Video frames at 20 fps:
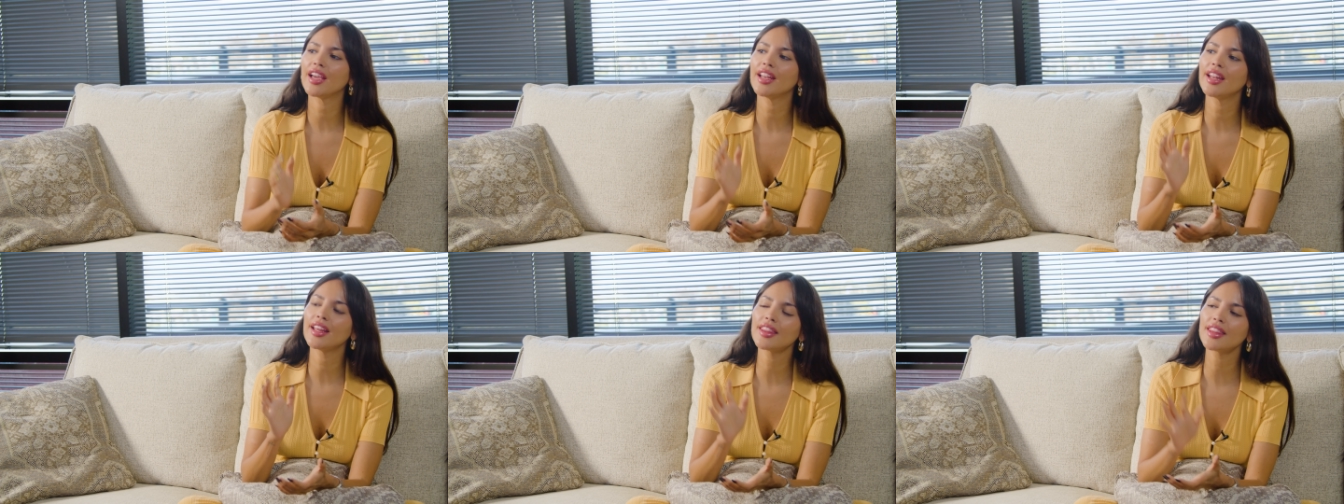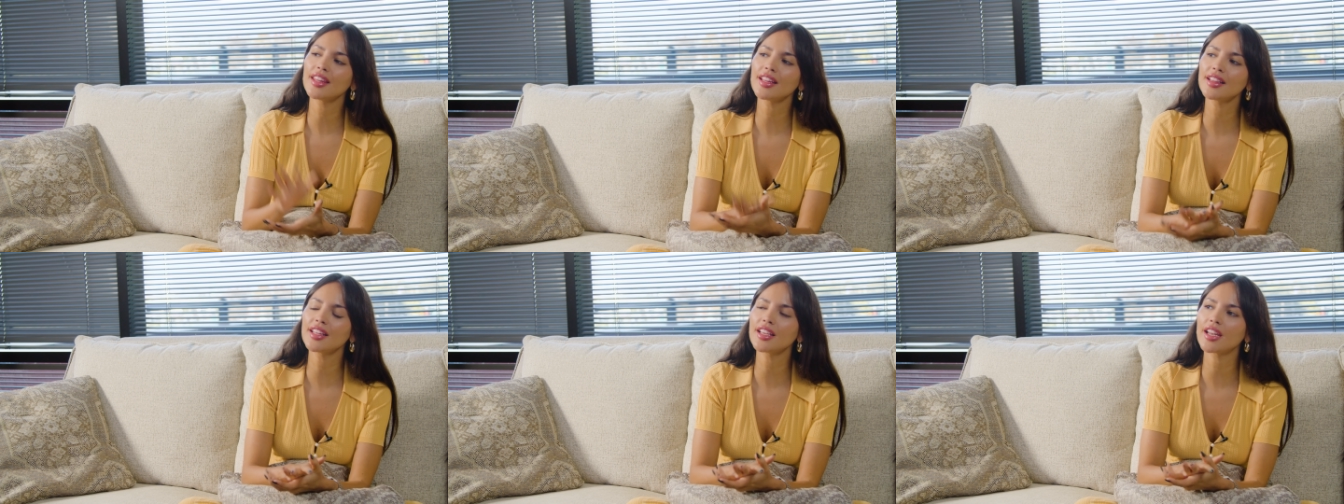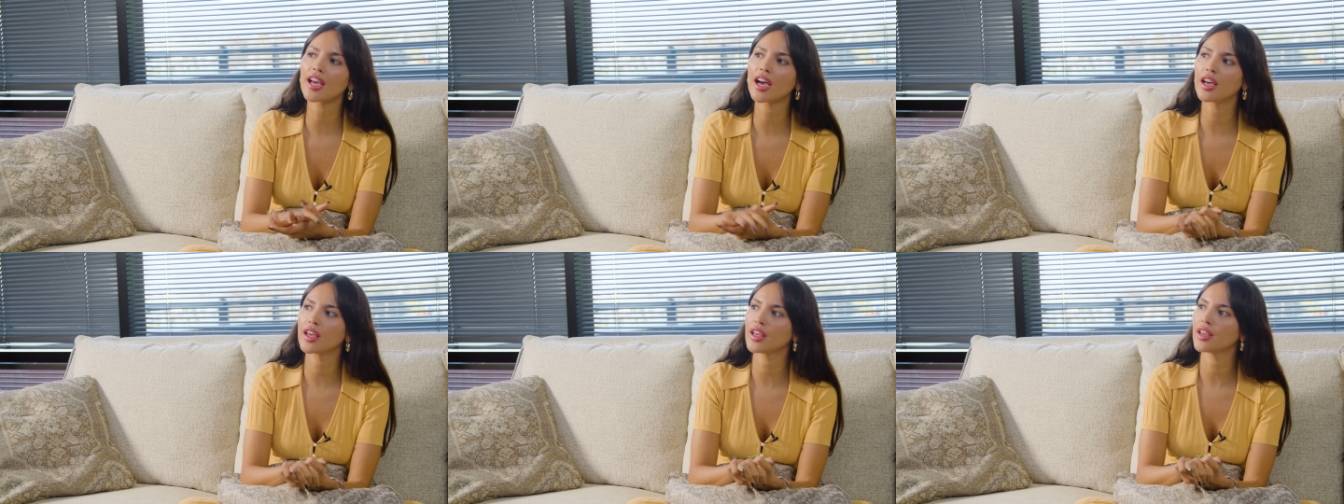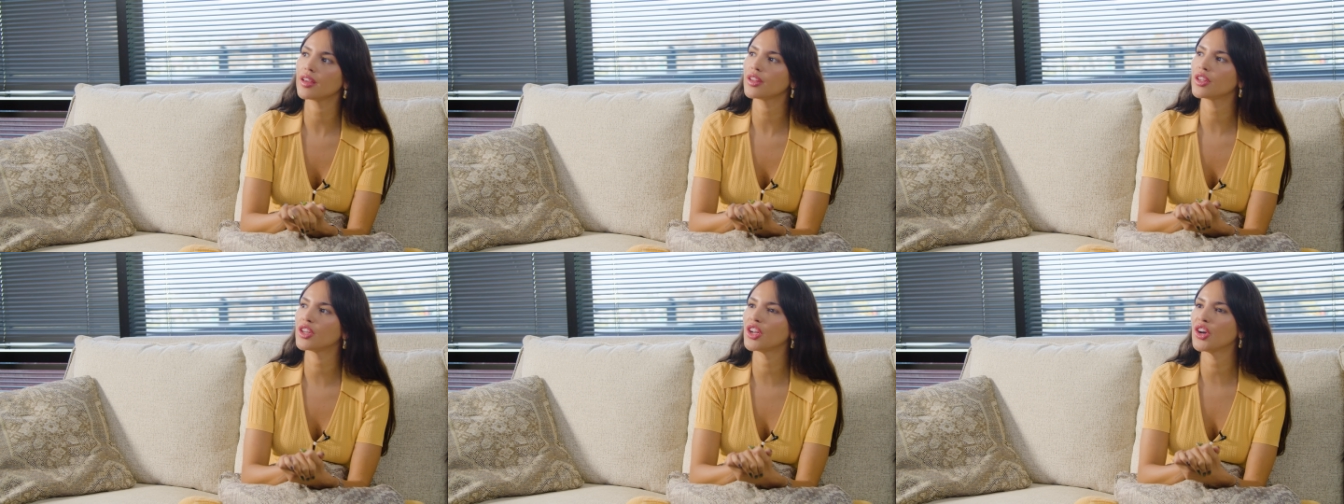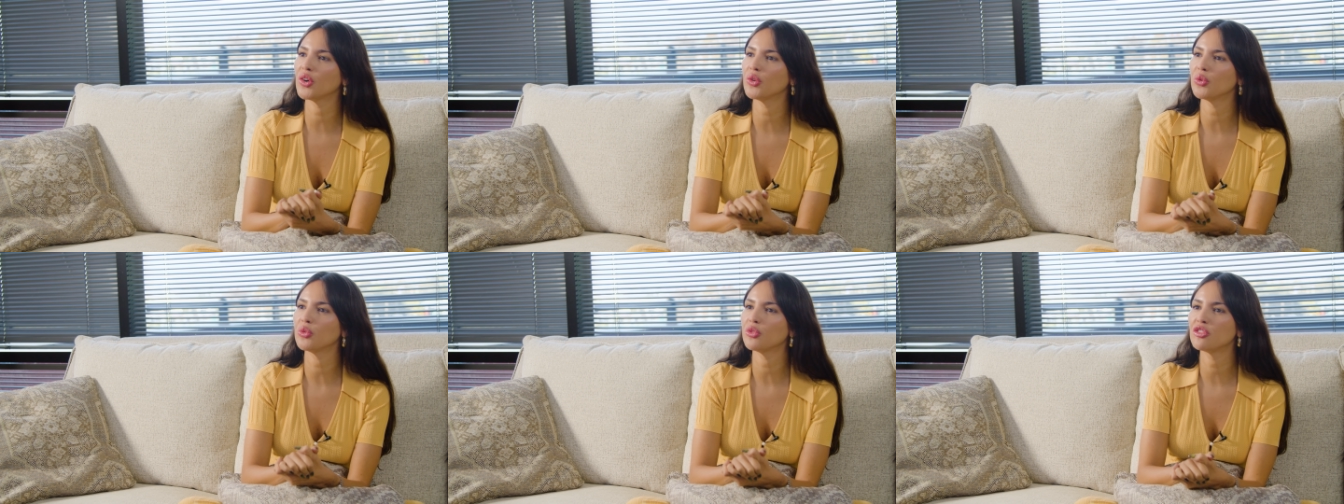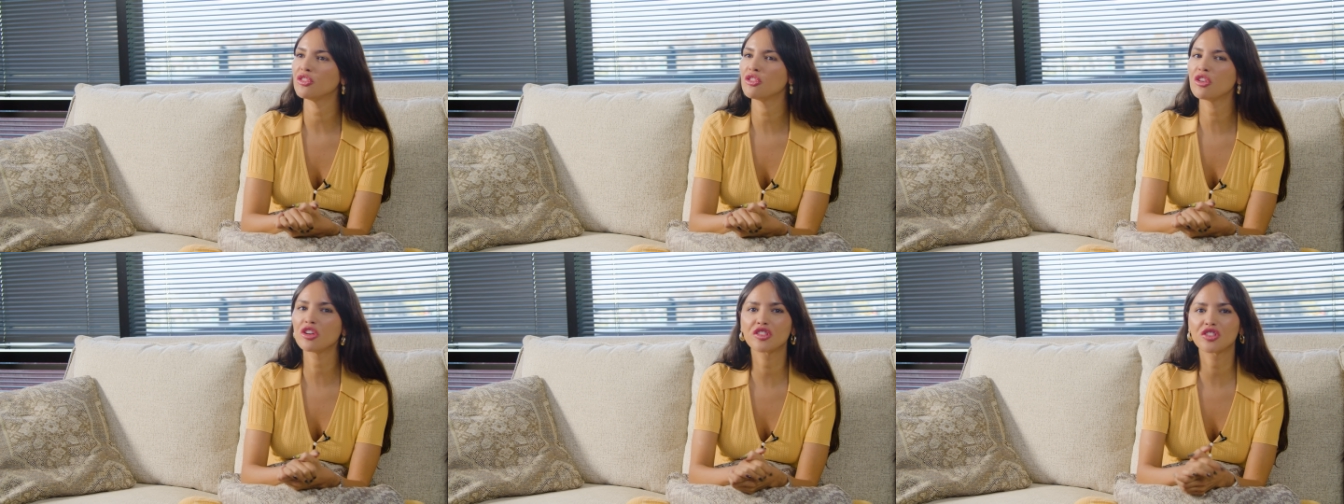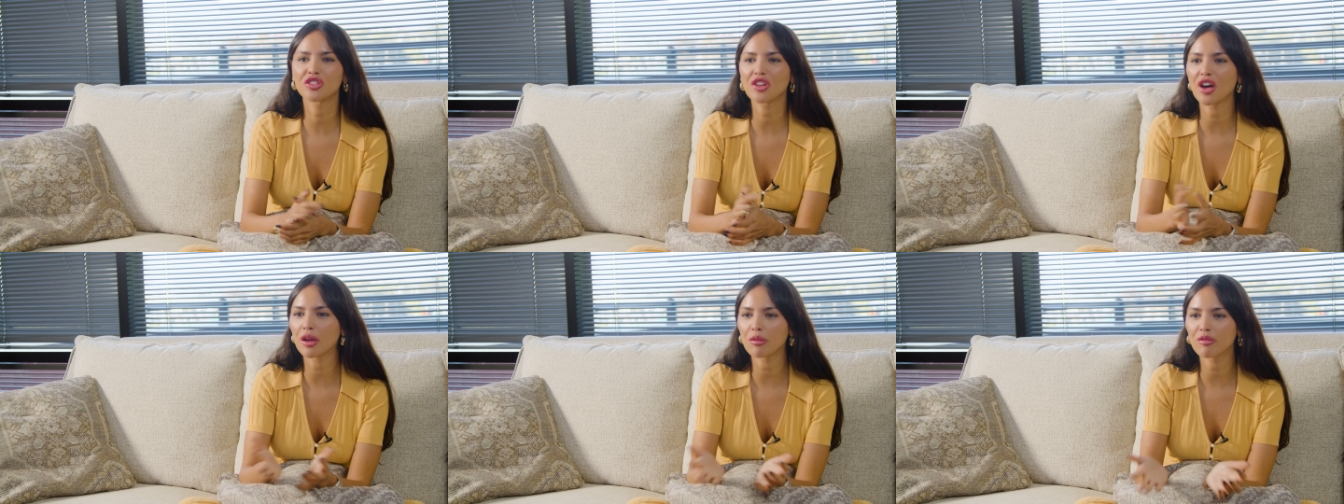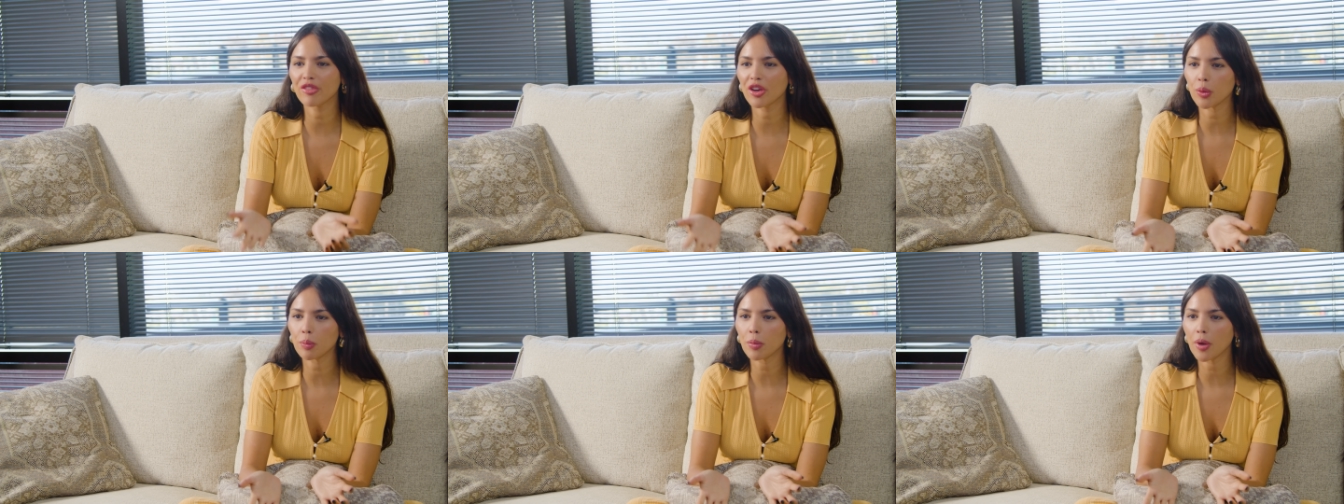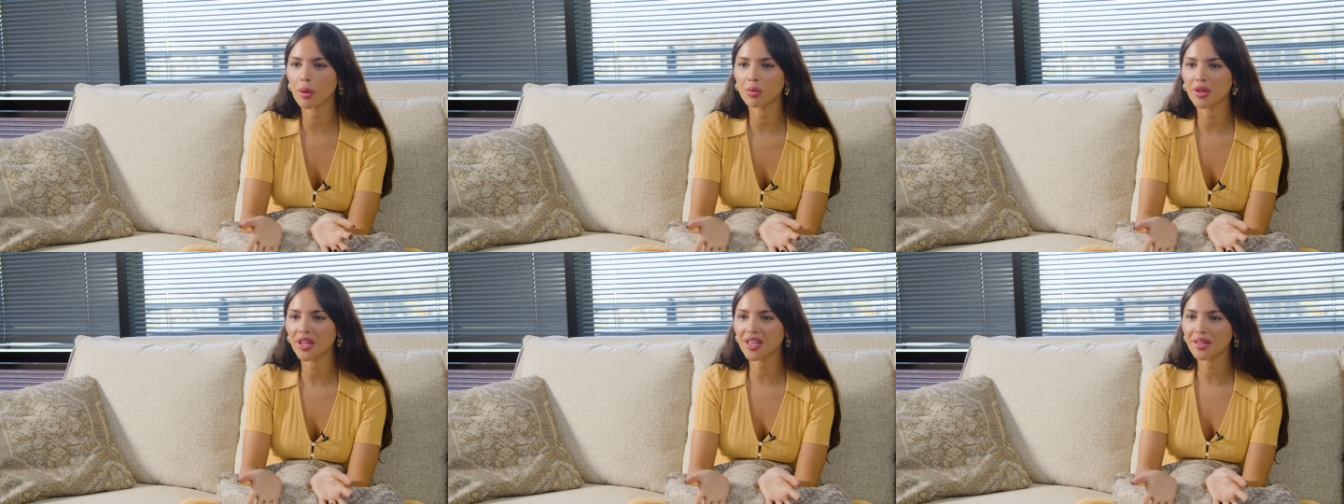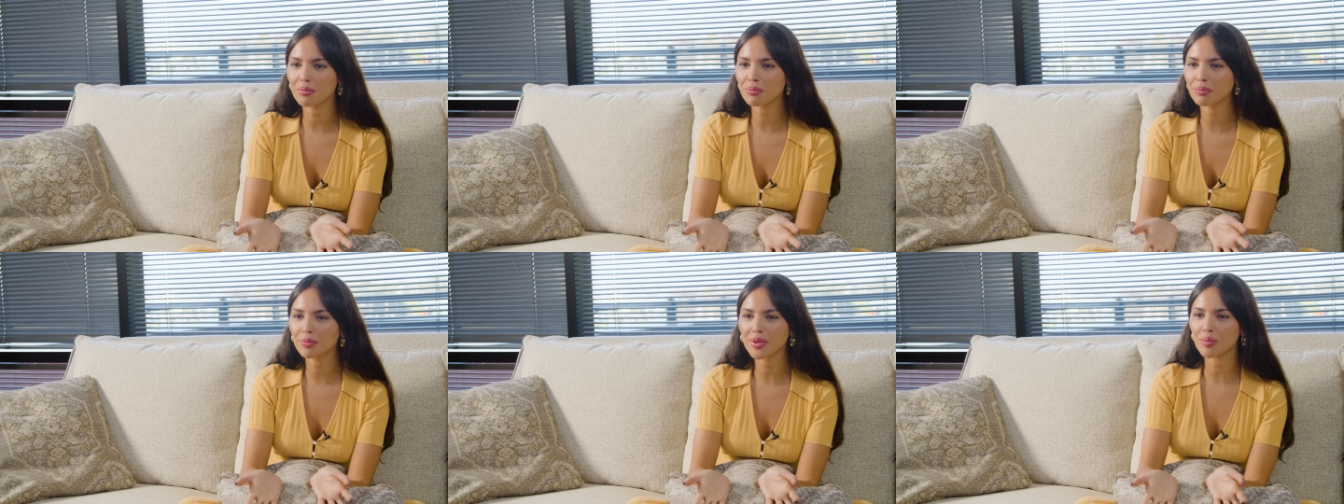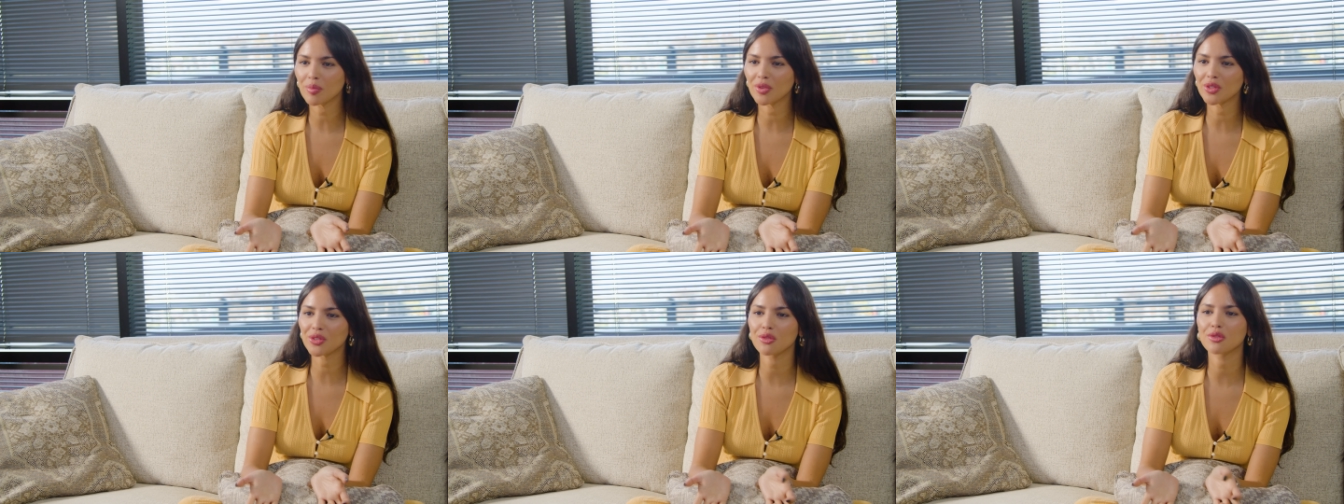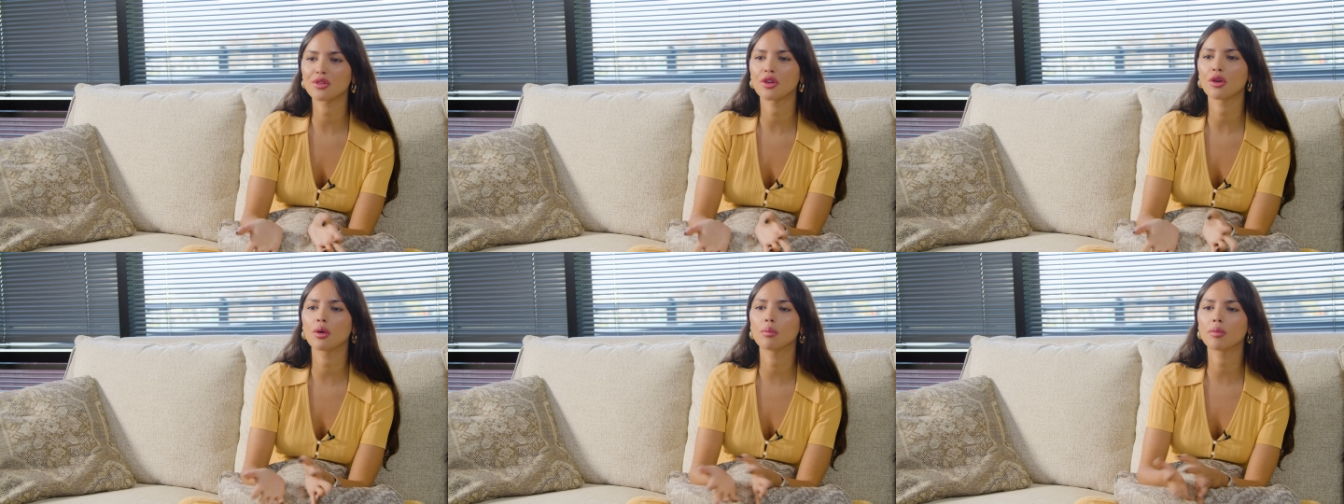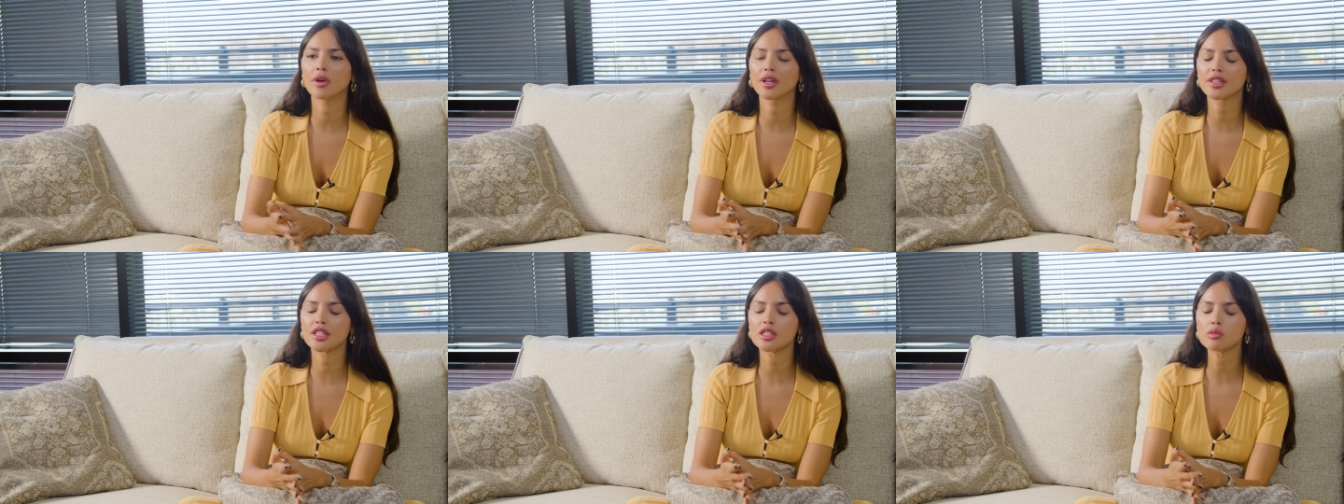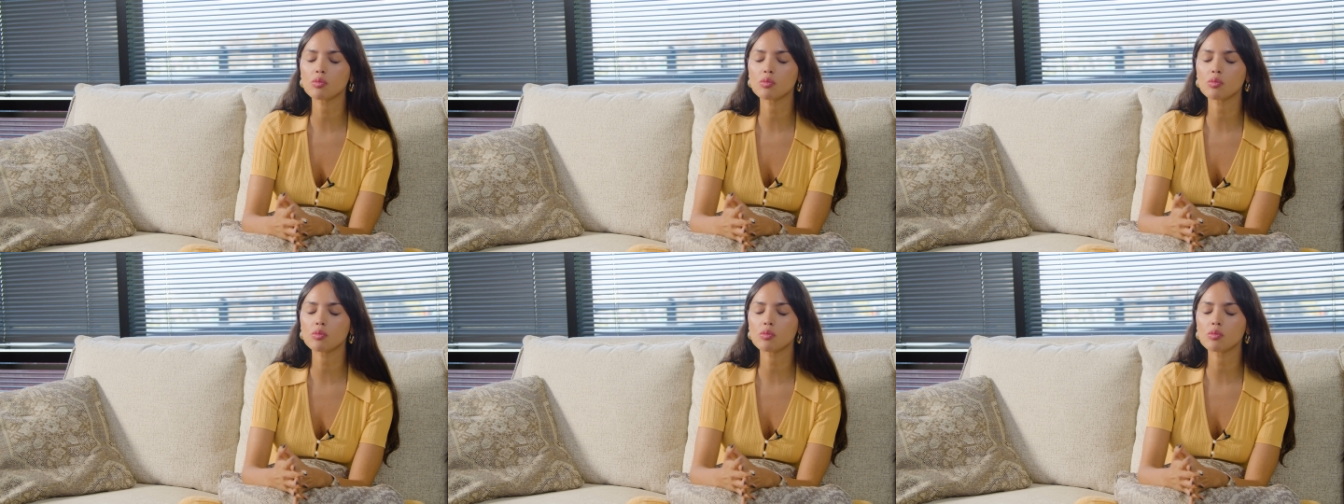and I think that I, you know, it's not very public and people don't know about this,